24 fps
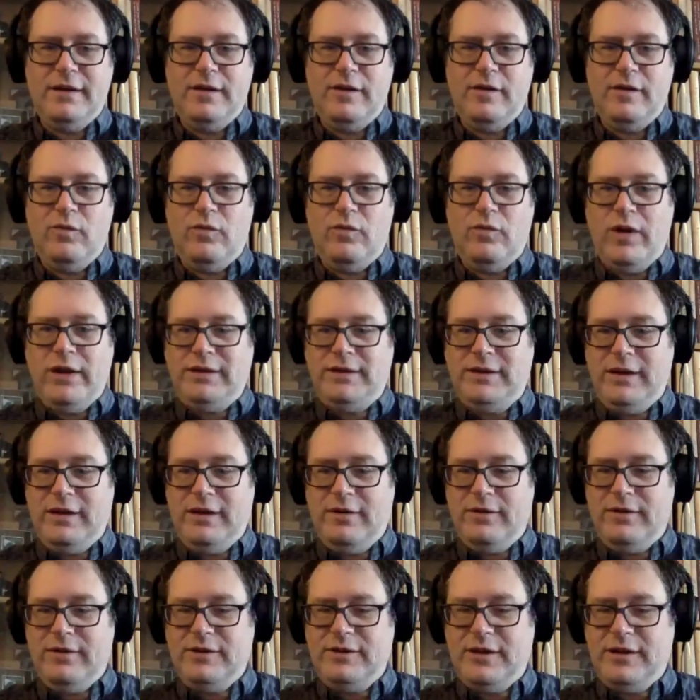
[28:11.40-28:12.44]
with
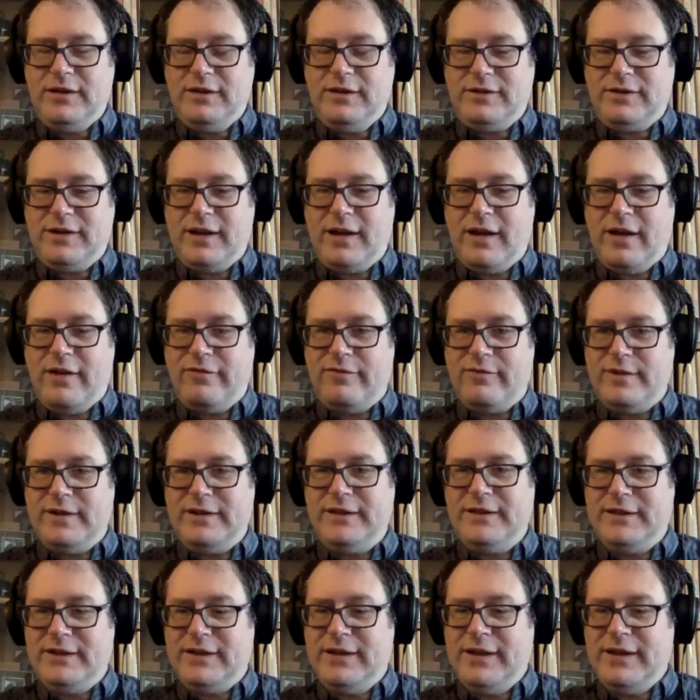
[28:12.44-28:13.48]
you as, as a
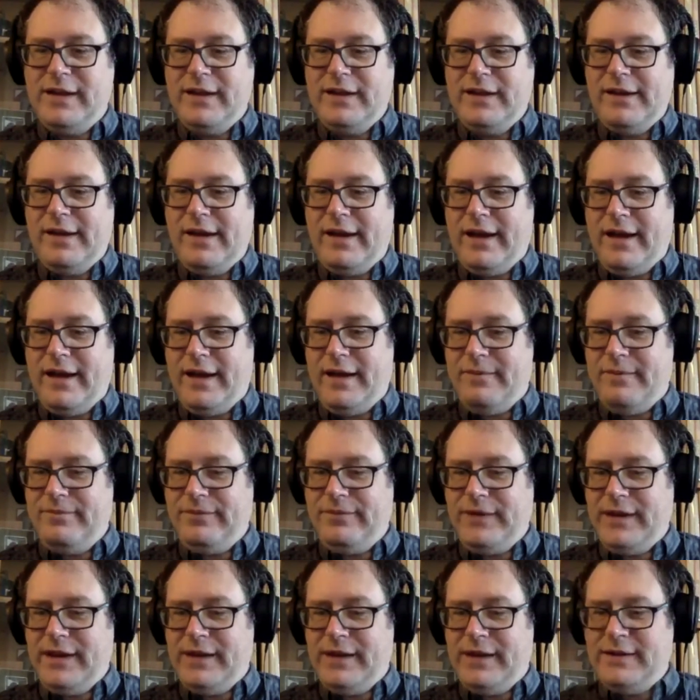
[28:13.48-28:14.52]
government.
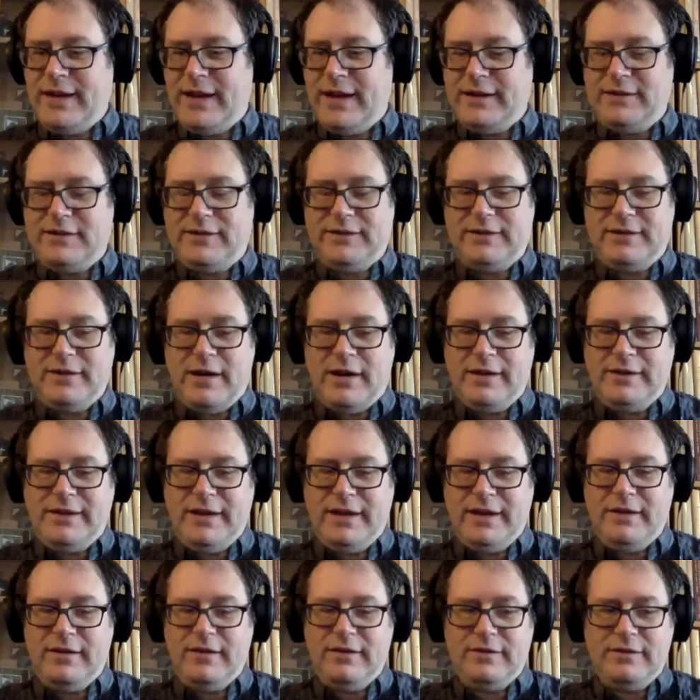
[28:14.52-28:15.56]
Um, and that's, I
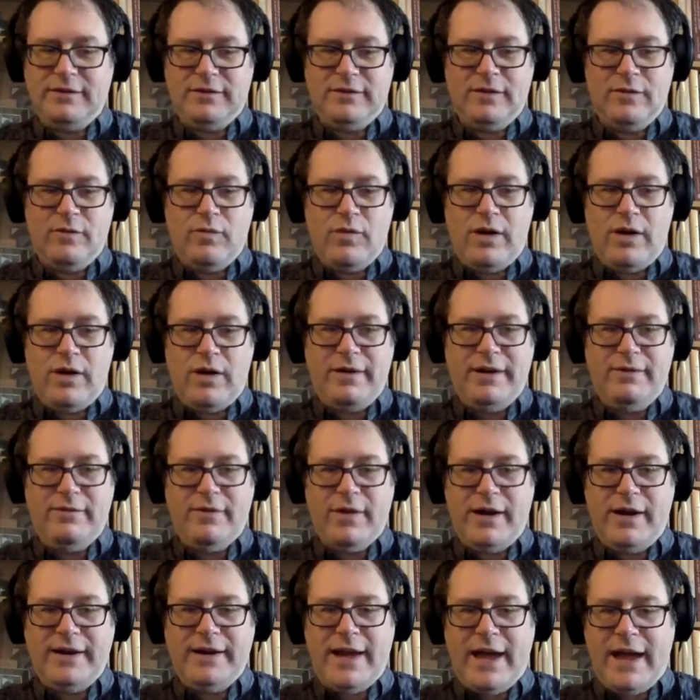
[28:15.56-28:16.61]
think, the worry
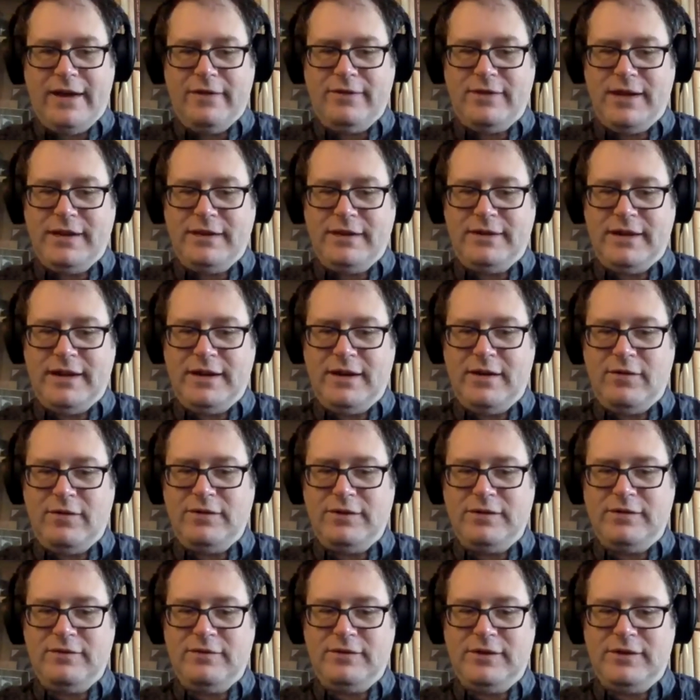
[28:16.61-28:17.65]
right now. They, they don't
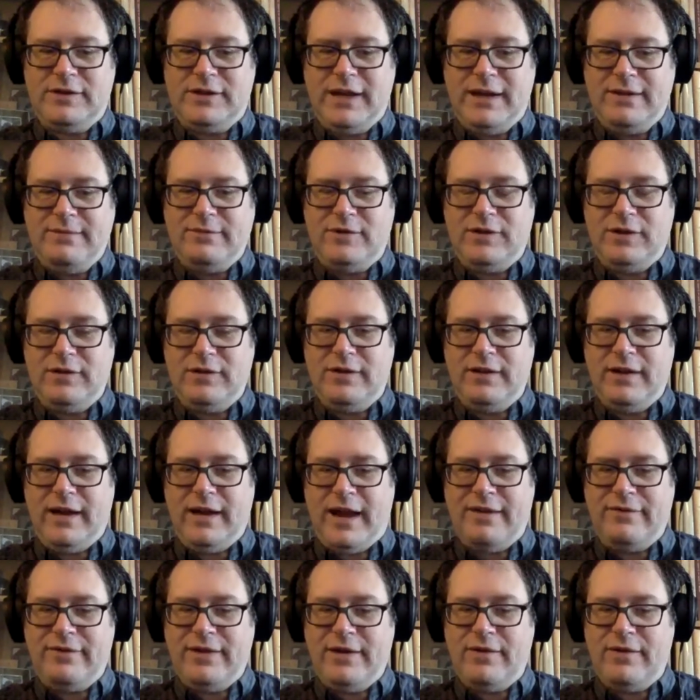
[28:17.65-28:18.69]
seem to
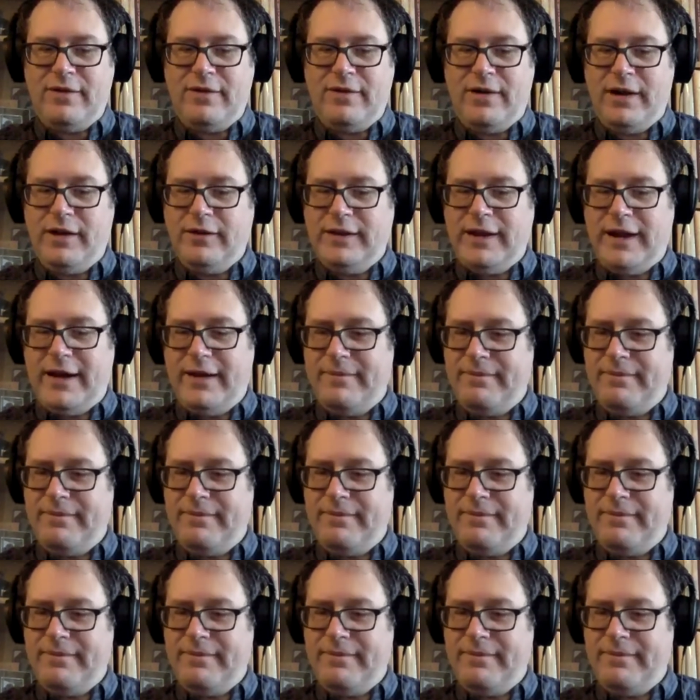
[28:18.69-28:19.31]
have their eye on that.